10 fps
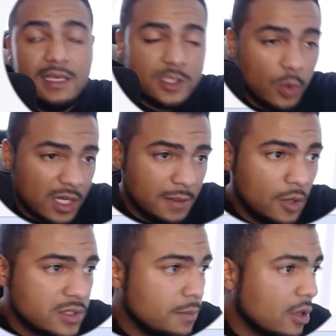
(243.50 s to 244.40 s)
is one of the
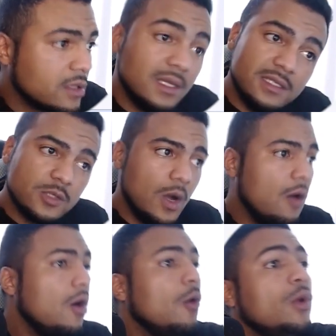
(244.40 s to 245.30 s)
most important things as
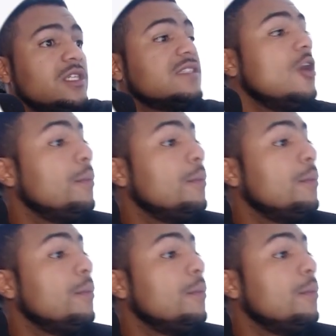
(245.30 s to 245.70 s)
well, which is the